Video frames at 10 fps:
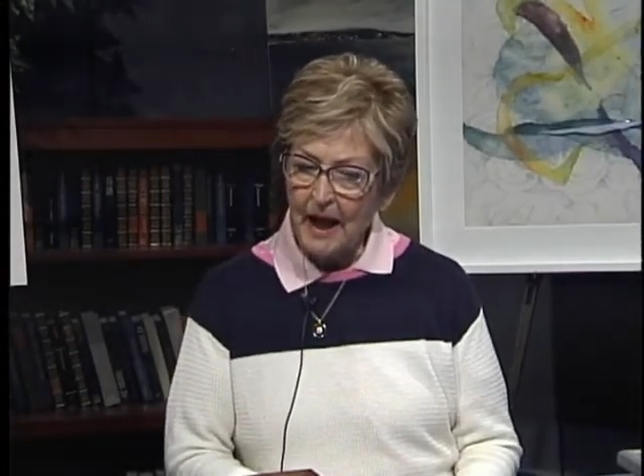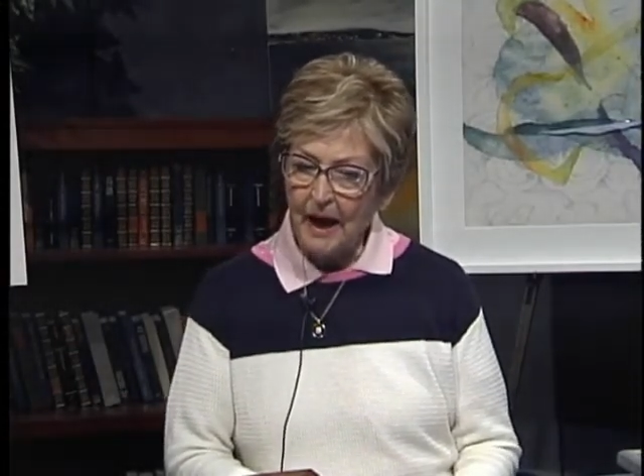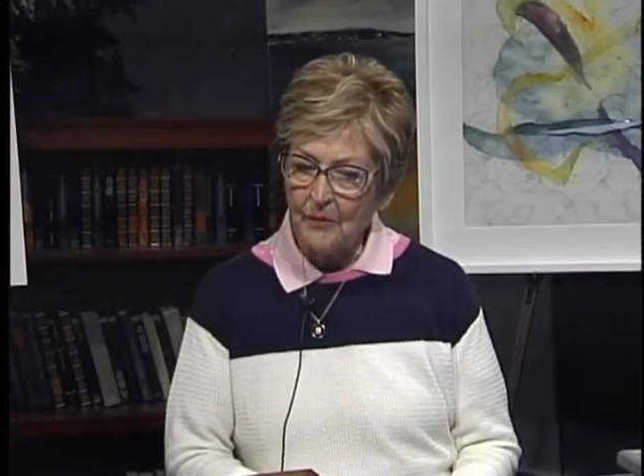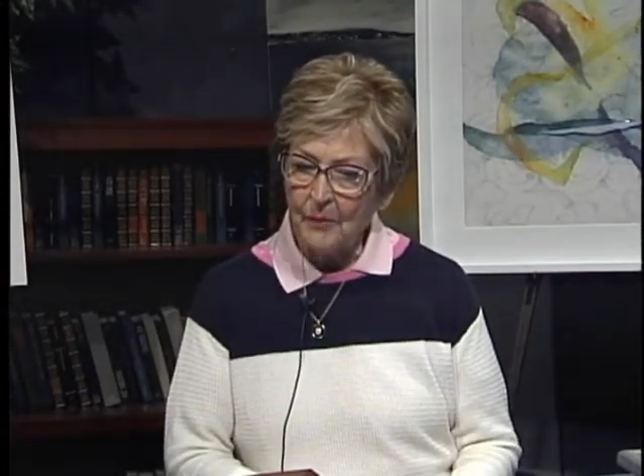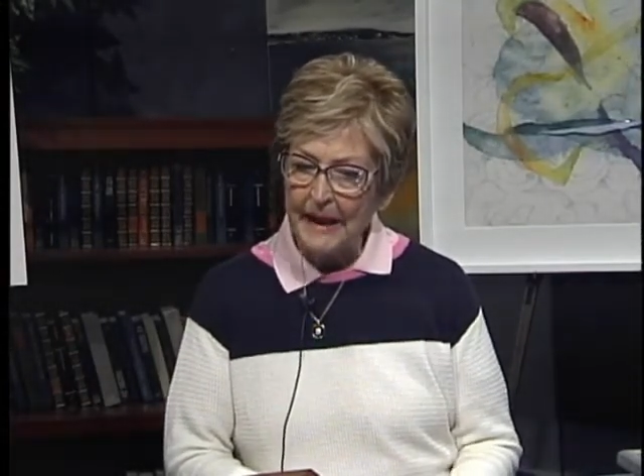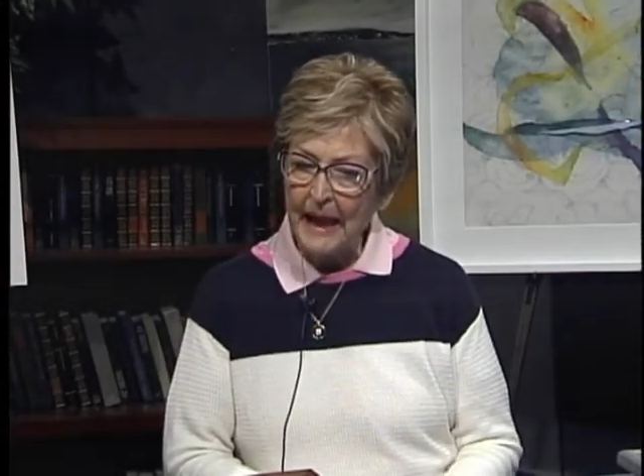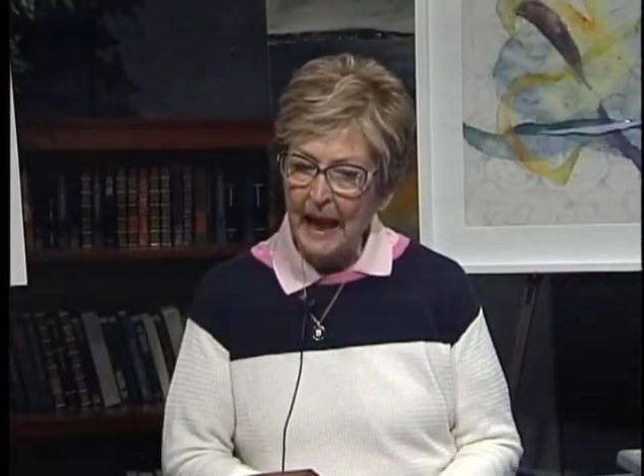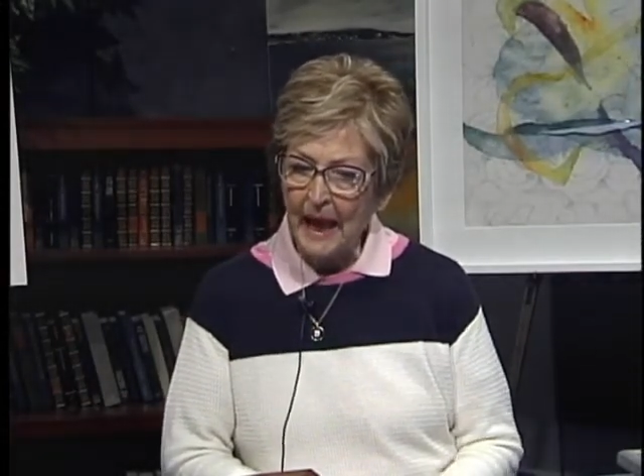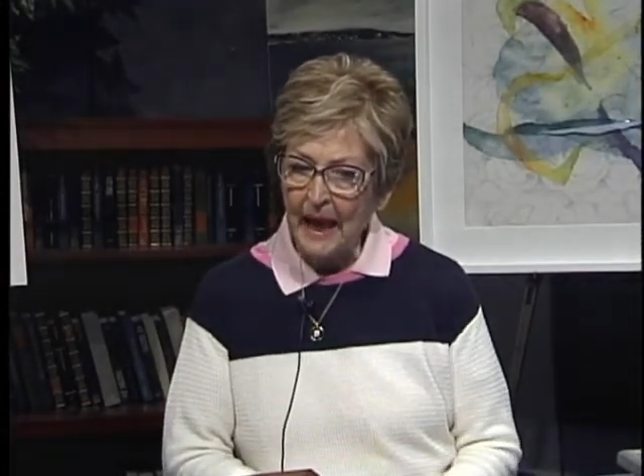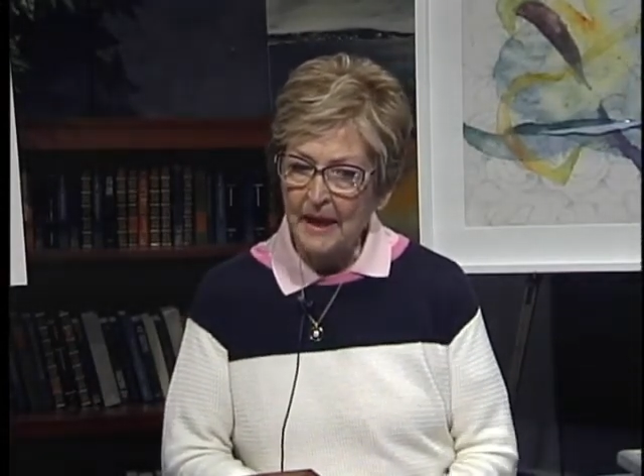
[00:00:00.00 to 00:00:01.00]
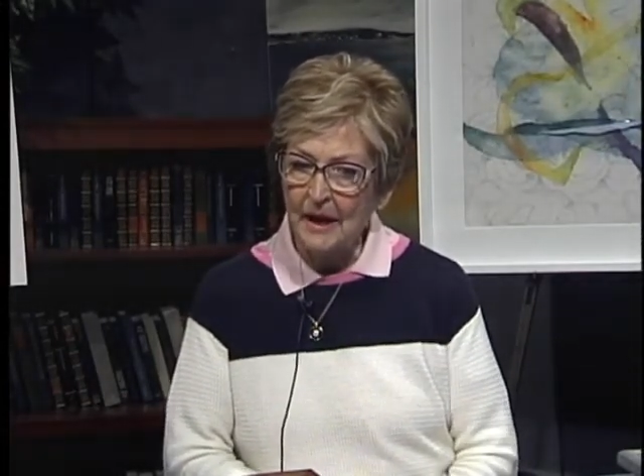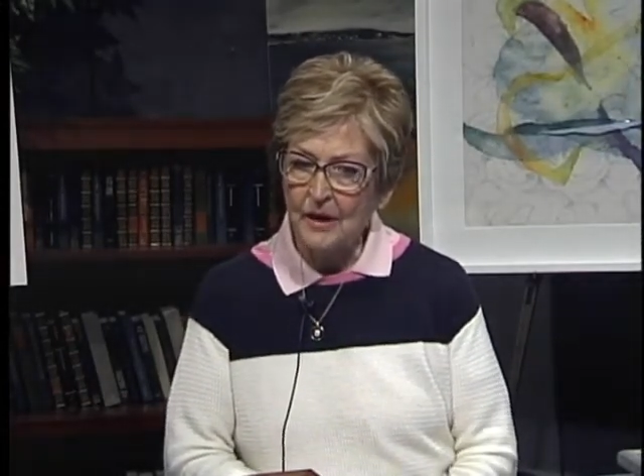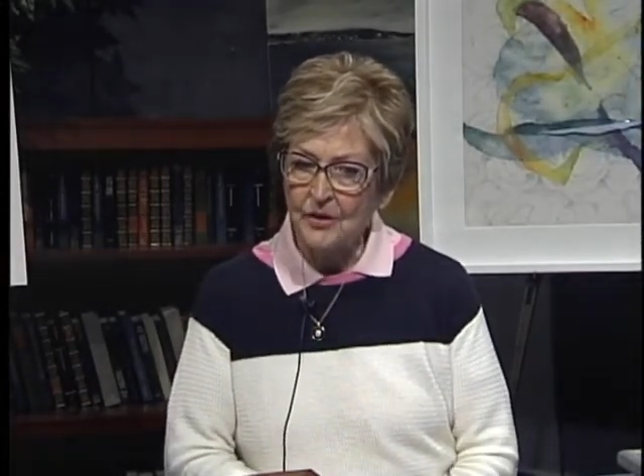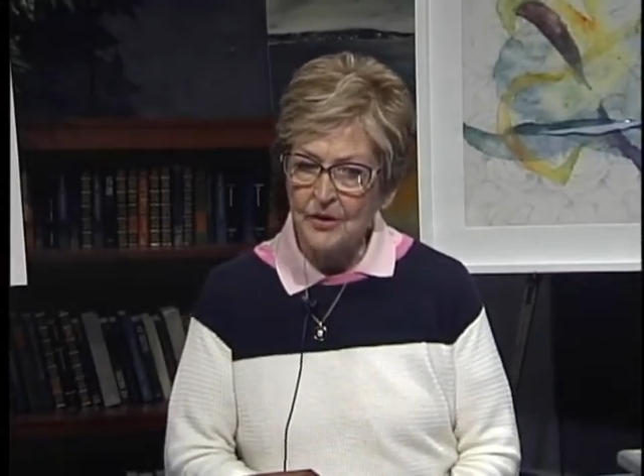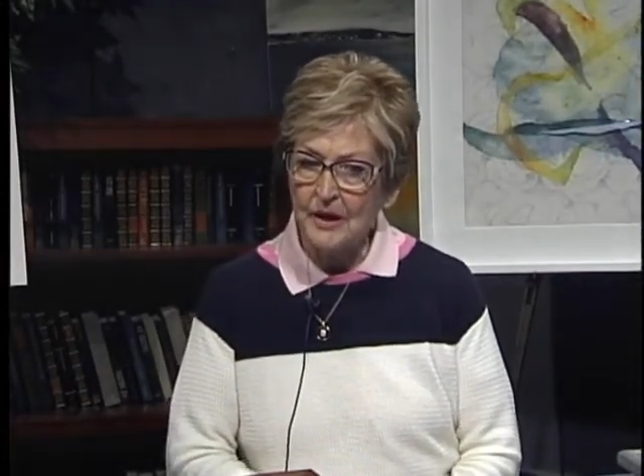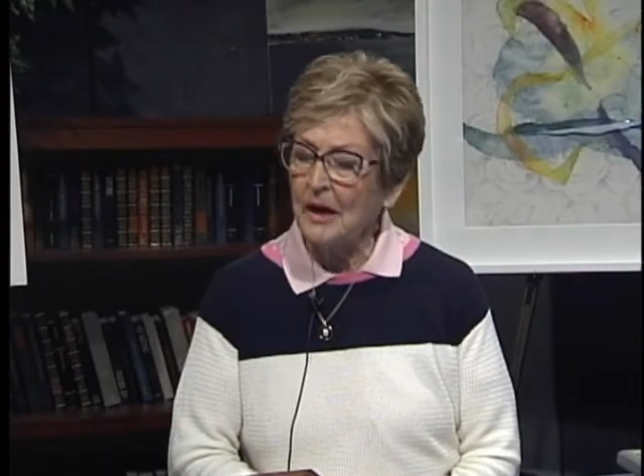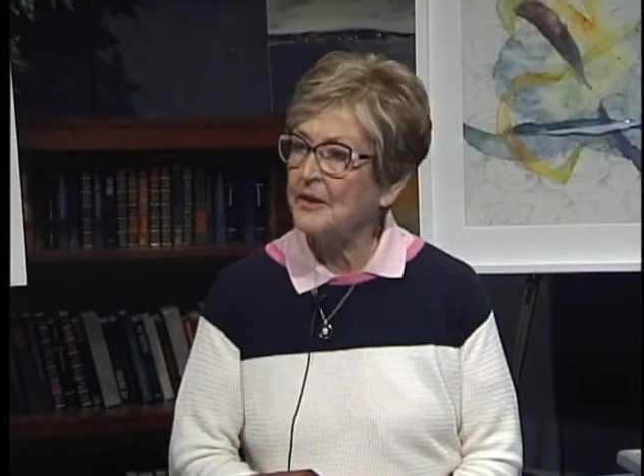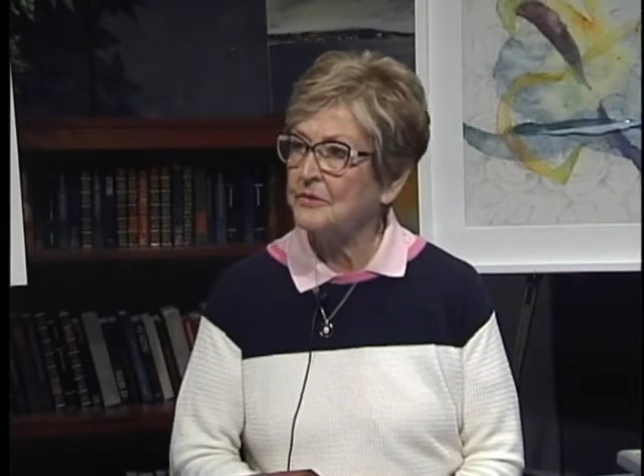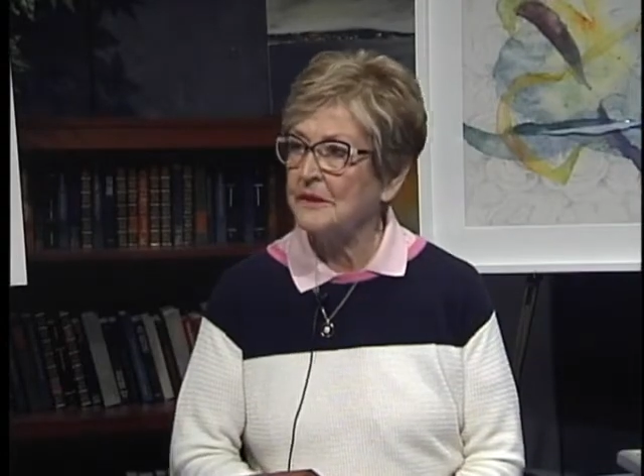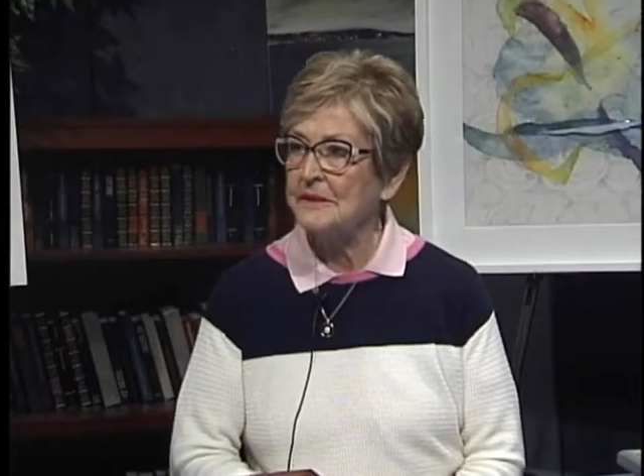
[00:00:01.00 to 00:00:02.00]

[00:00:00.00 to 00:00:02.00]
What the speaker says: we had a good 100